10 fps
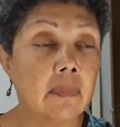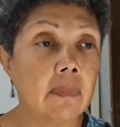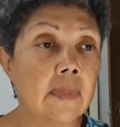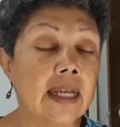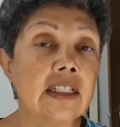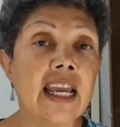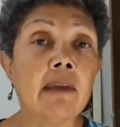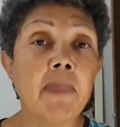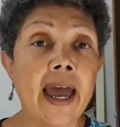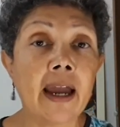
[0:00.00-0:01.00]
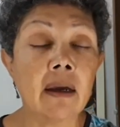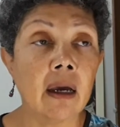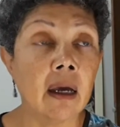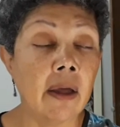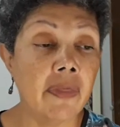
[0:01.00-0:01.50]
They take back
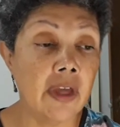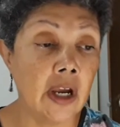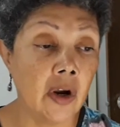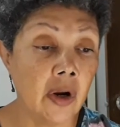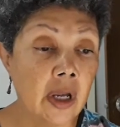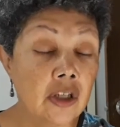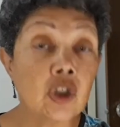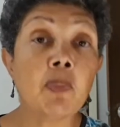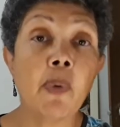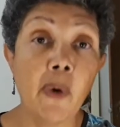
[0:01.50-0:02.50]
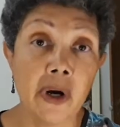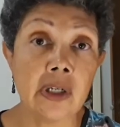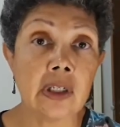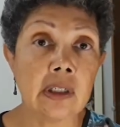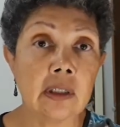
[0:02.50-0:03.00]
their
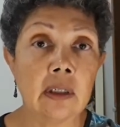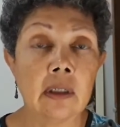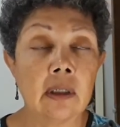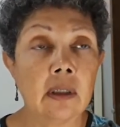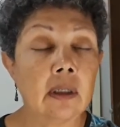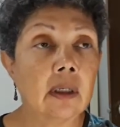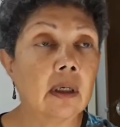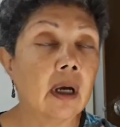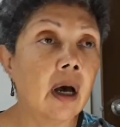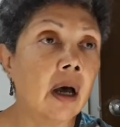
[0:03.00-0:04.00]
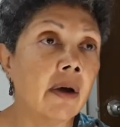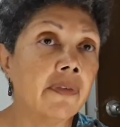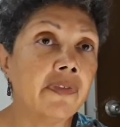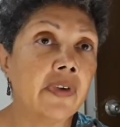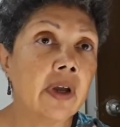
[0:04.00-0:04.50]
support of
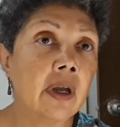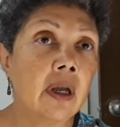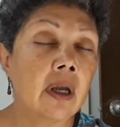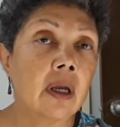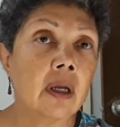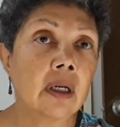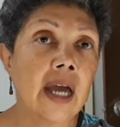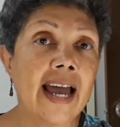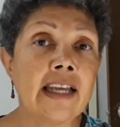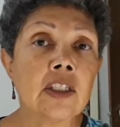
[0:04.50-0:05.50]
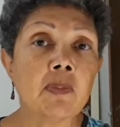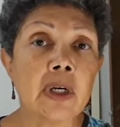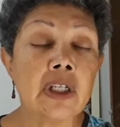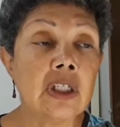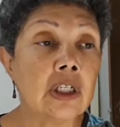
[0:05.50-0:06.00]
Caius
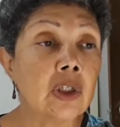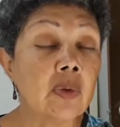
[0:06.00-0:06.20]
Marcius, who